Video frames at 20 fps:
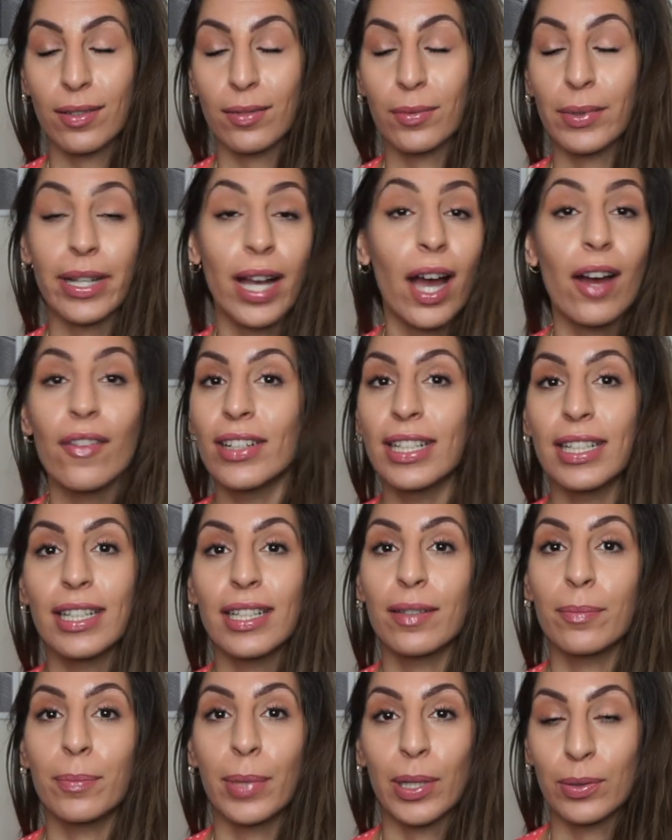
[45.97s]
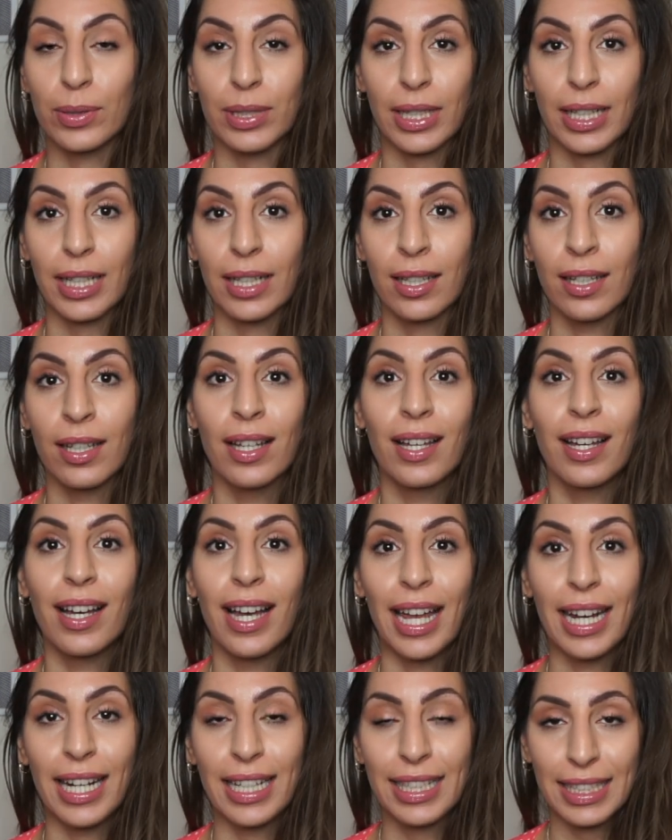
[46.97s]
we're currently building
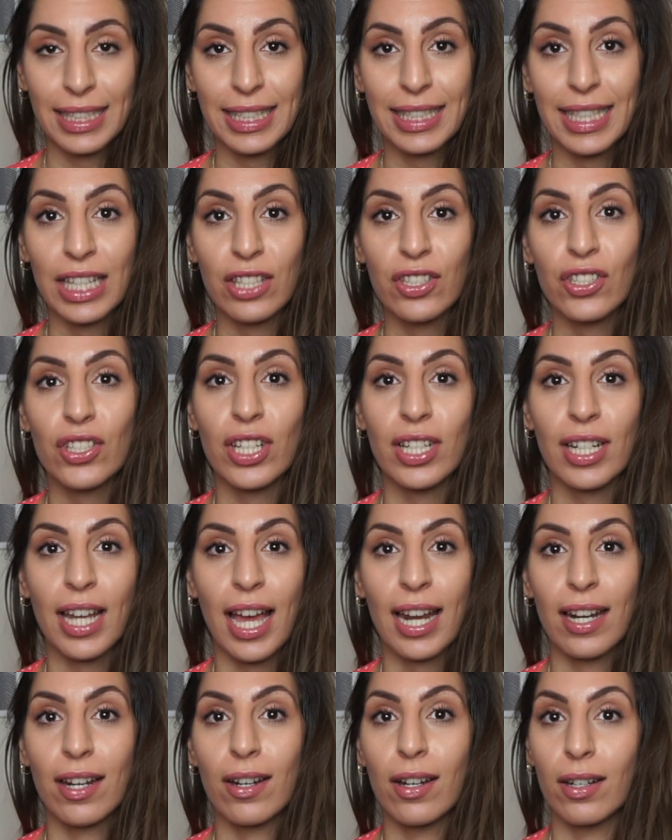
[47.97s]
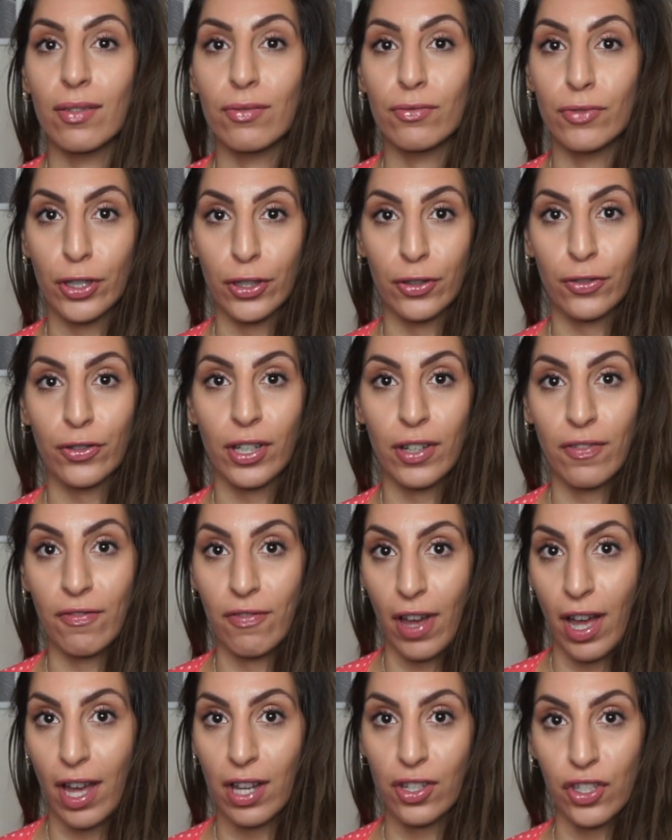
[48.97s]
an extension and a roof
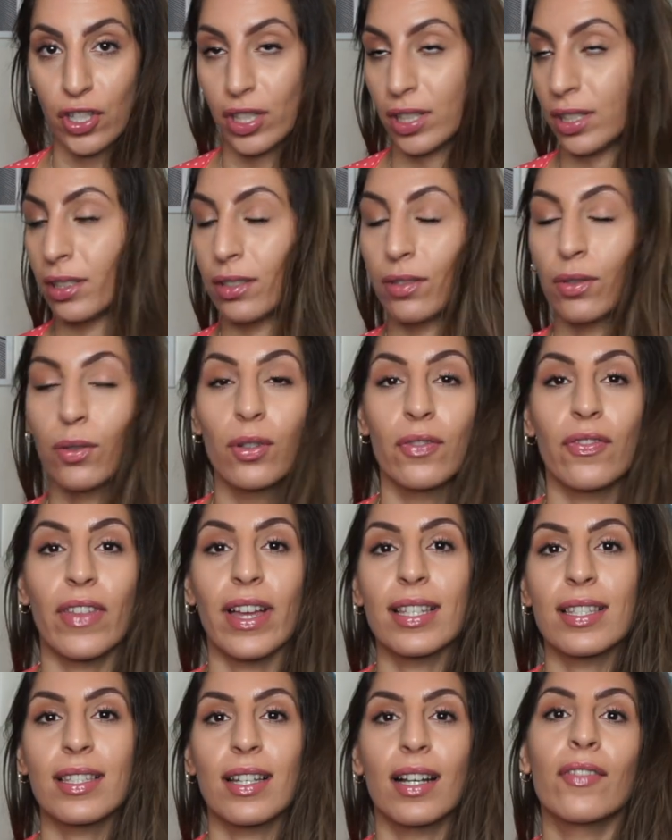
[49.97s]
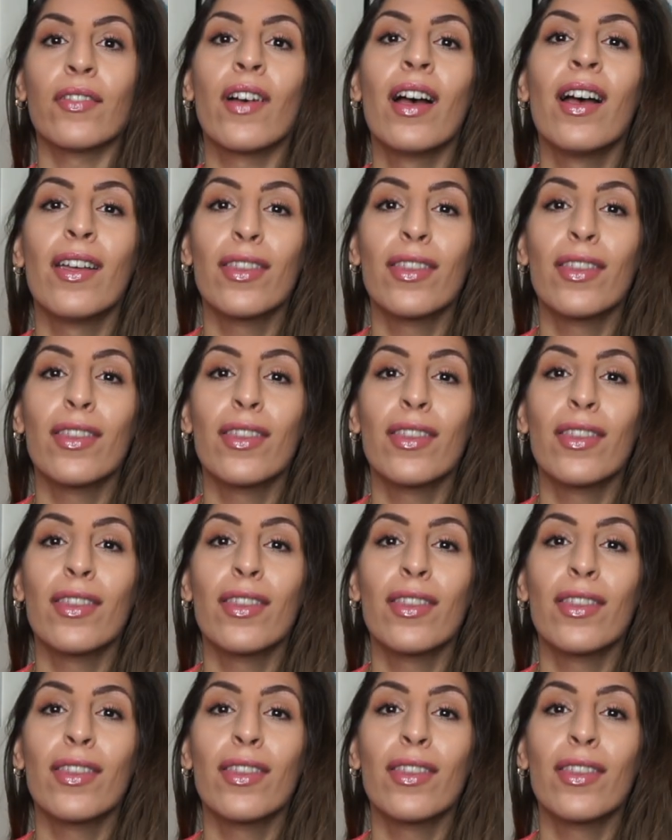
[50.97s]
conversion and all of that stuff.